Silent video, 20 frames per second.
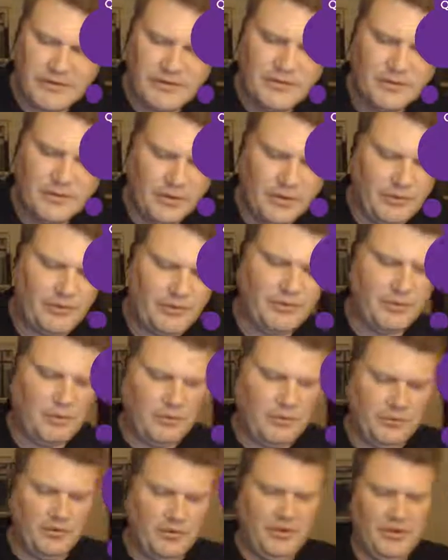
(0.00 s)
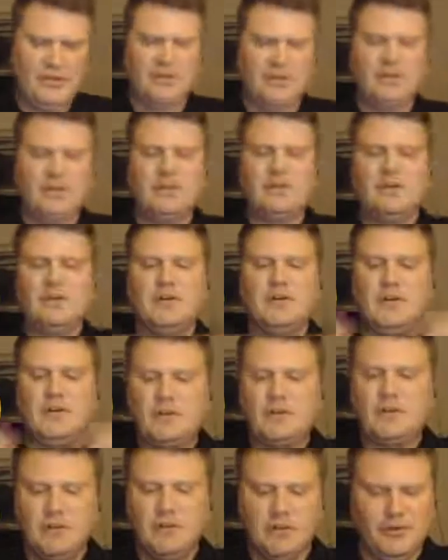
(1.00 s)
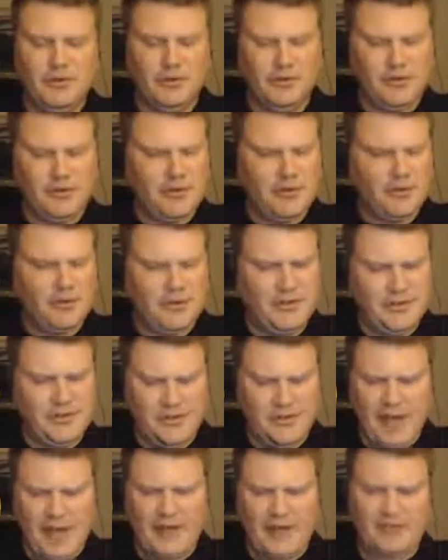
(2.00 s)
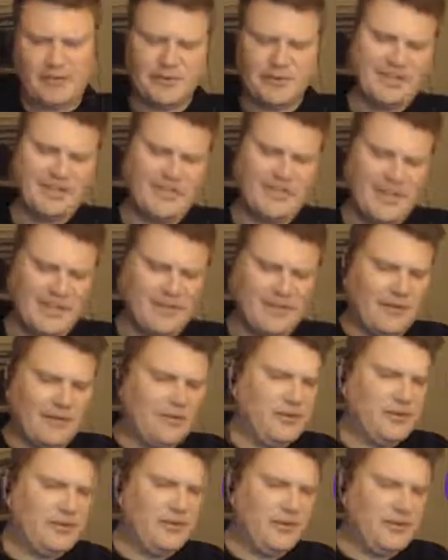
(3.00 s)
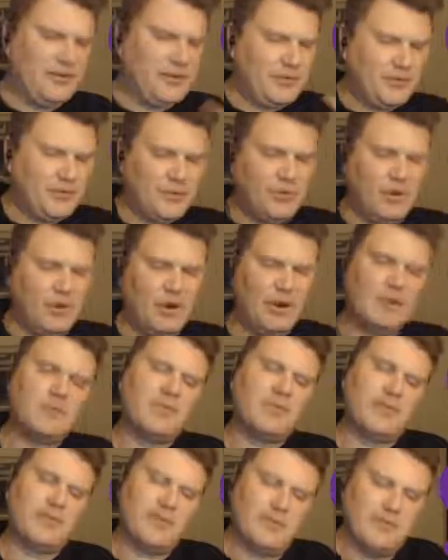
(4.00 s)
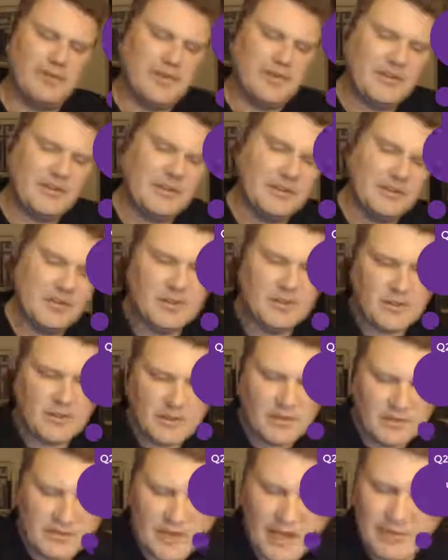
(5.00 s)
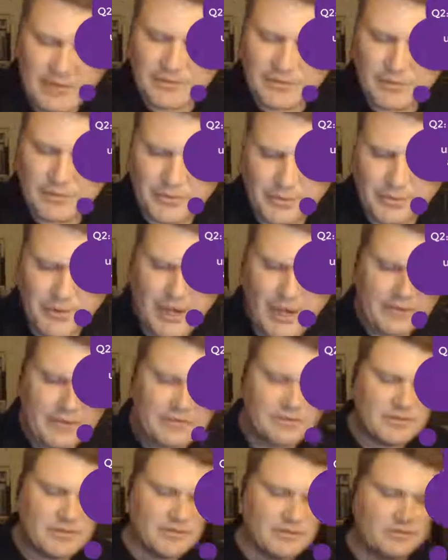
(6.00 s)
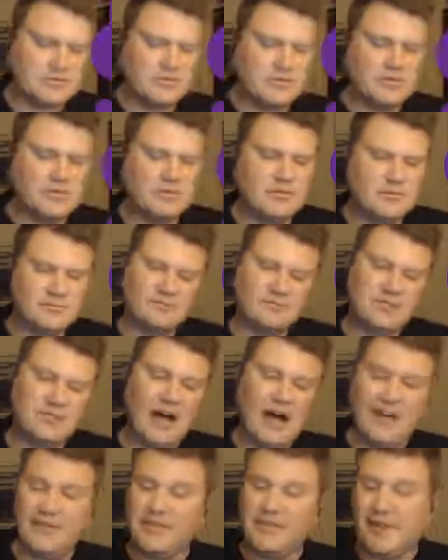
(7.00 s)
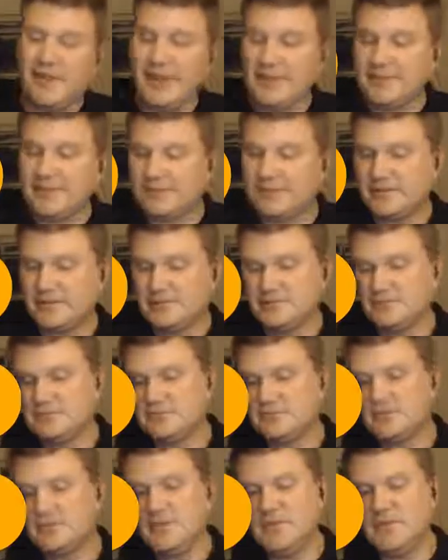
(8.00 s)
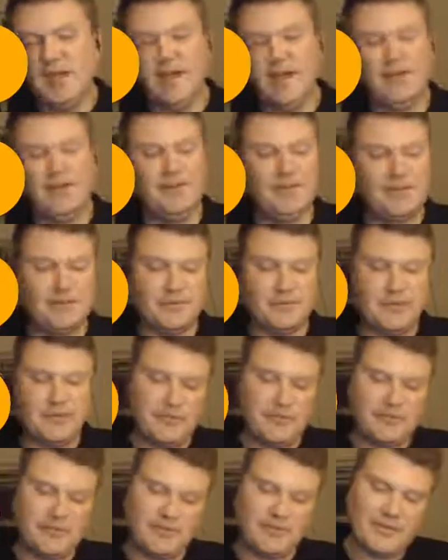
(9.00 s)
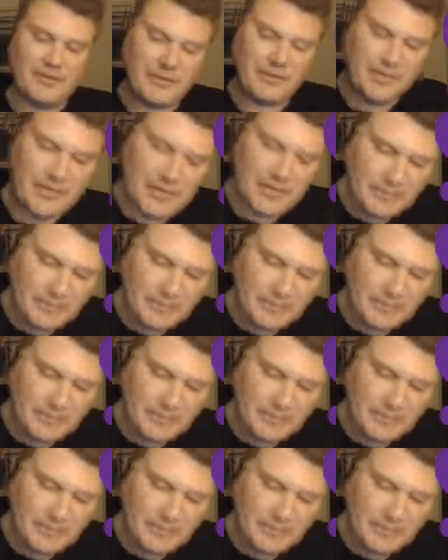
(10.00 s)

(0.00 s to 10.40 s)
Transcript: Usually, you're pretty. When you're in your astral state, everyone knows who you are, but there'll be times when you have to hide that and disappear for some time.